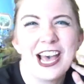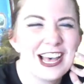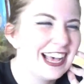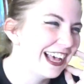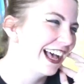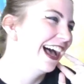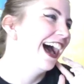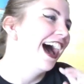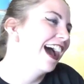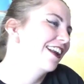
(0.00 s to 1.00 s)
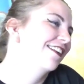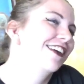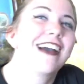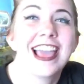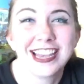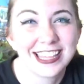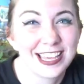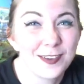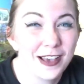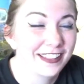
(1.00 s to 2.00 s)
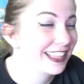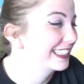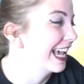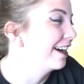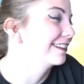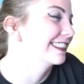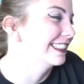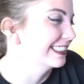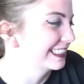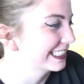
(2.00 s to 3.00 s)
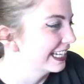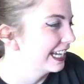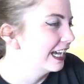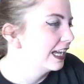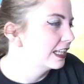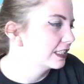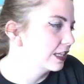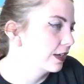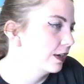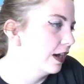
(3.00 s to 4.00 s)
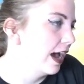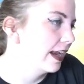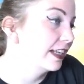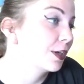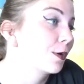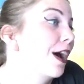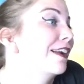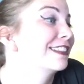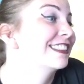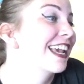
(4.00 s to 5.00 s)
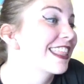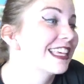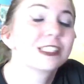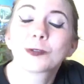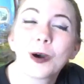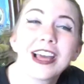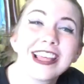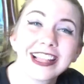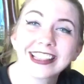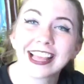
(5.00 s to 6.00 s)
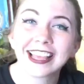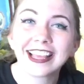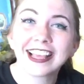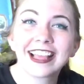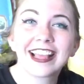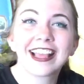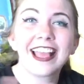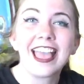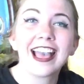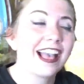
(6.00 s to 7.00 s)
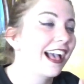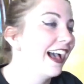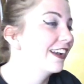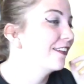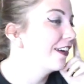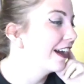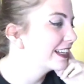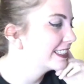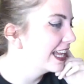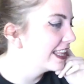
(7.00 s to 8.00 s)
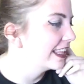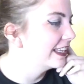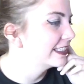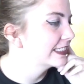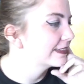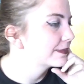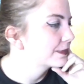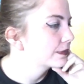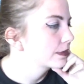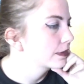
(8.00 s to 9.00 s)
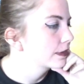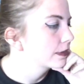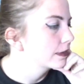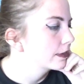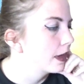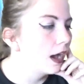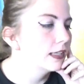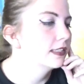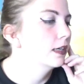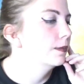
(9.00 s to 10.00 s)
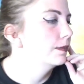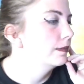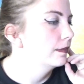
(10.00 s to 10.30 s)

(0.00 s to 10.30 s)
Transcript: I don't know anything about these houses. So, and I don't know how to say this. What? Like, I don't know how to say this. Awesome.